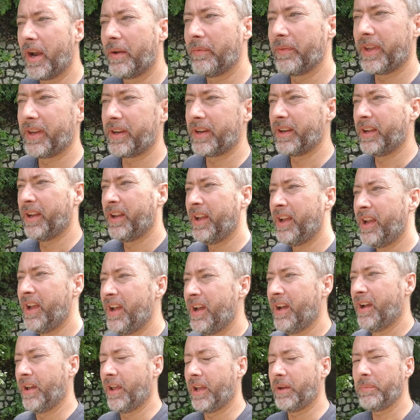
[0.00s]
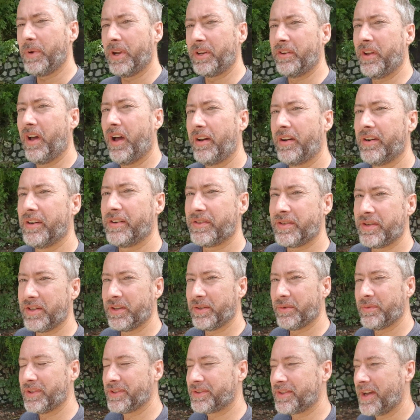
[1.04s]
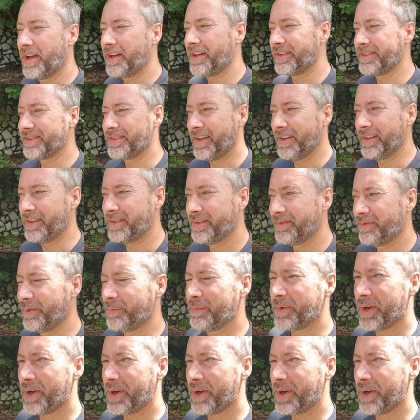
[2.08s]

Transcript: I'm like, I think my daughter too was kind of sent from